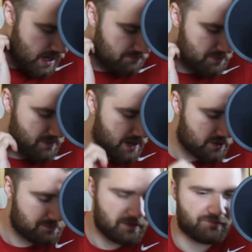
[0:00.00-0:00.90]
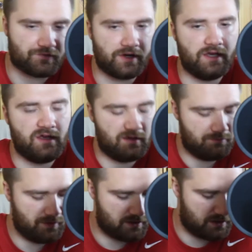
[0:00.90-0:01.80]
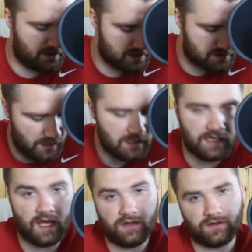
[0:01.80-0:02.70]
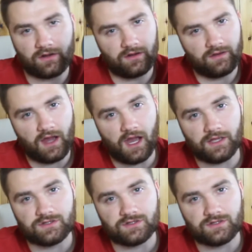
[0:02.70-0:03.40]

I would rather be free because in the end you're gonna die